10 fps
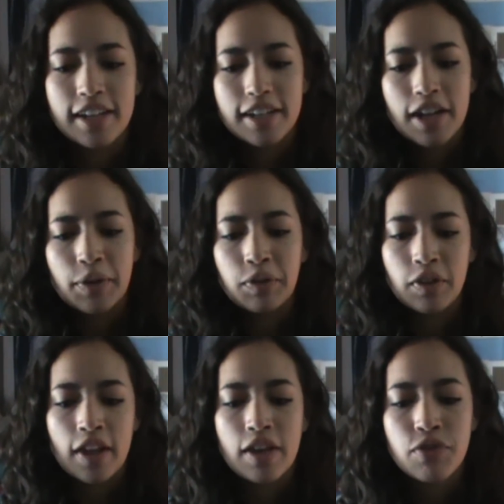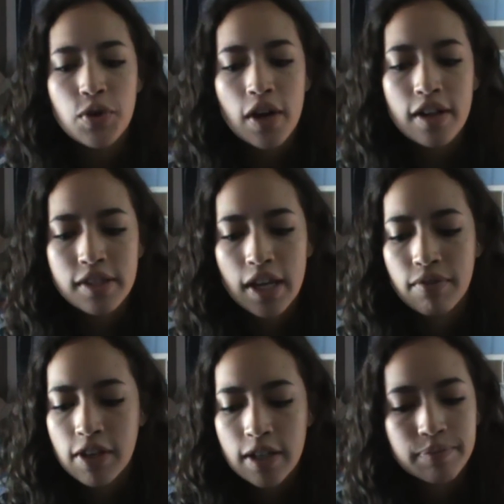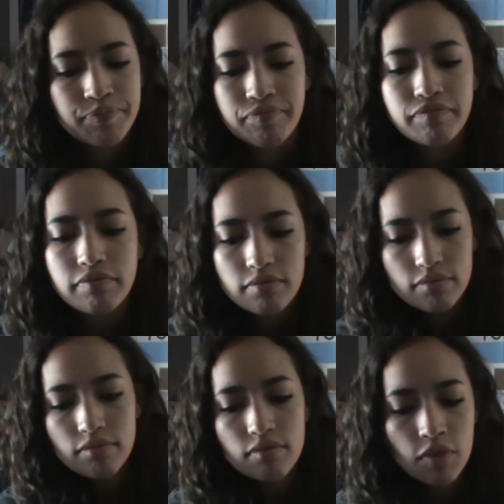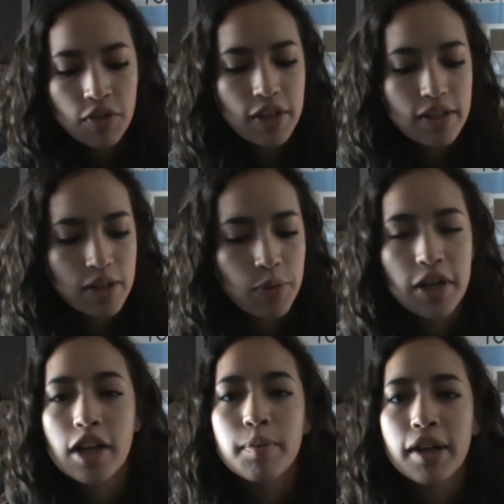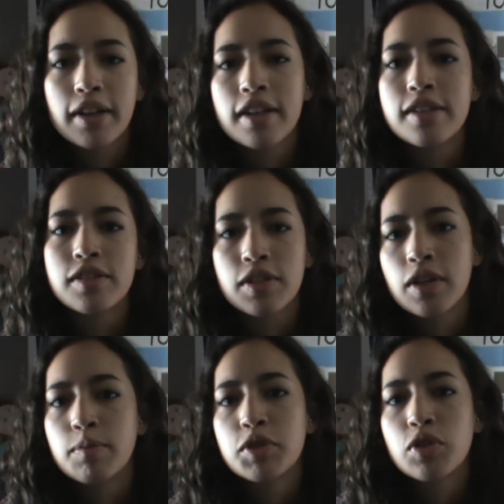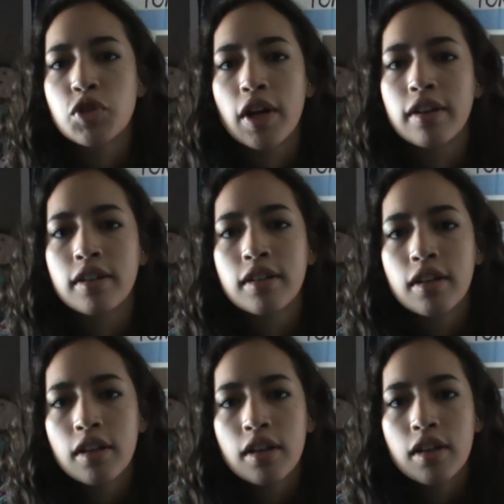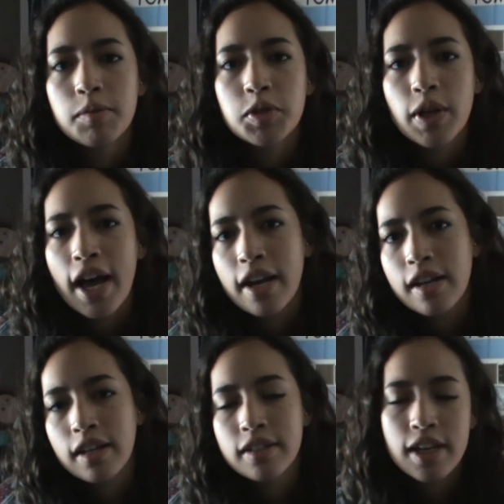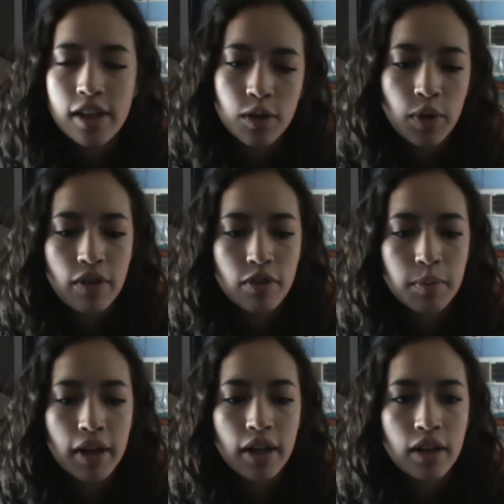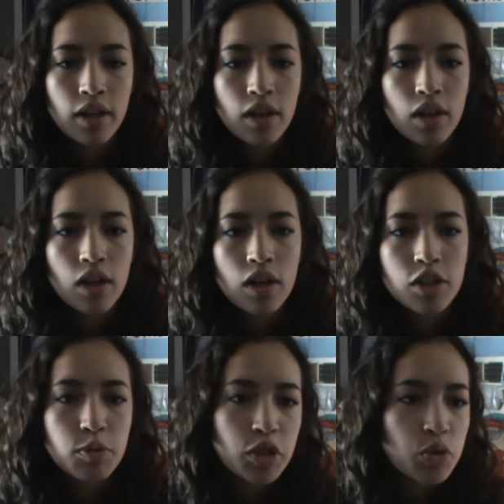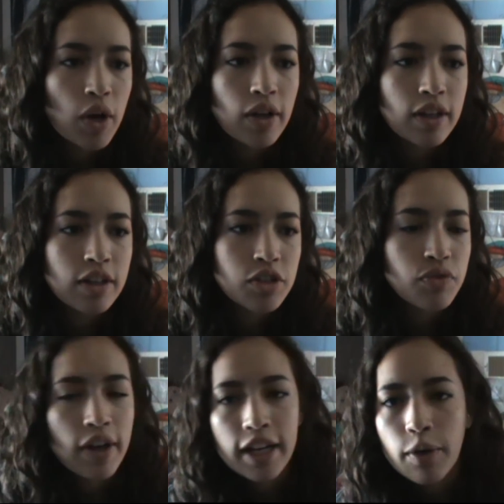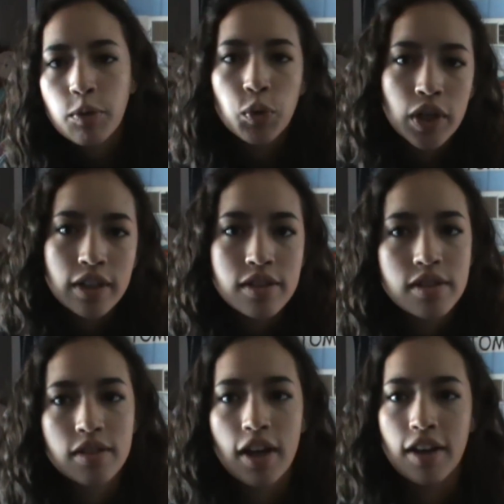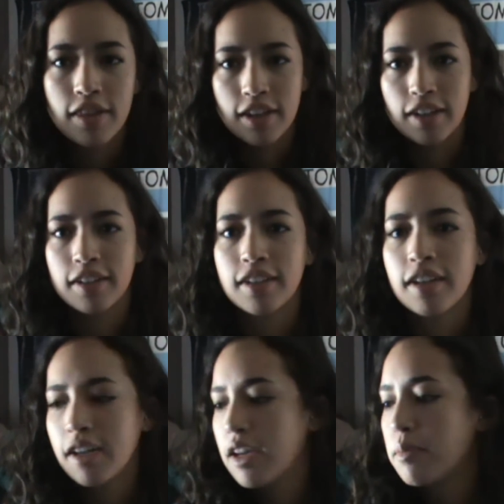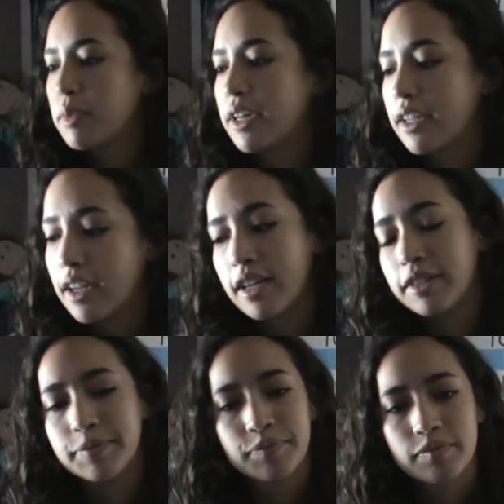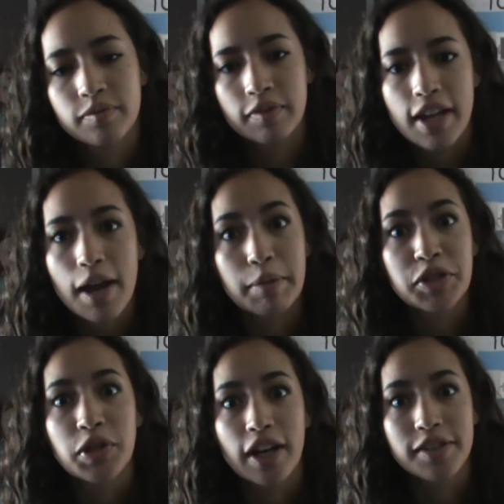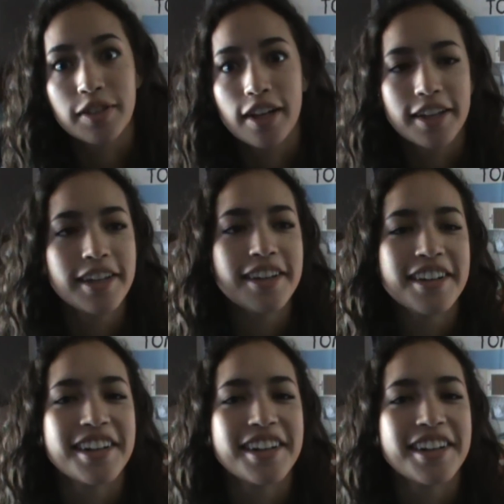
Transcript: and I'd like, if you guys have any things, I want to hear about it, because, you know, I'm still adding and taking away from my spirituality and just finding out what works, kind of thing. But yeah, I miss you guys a lot.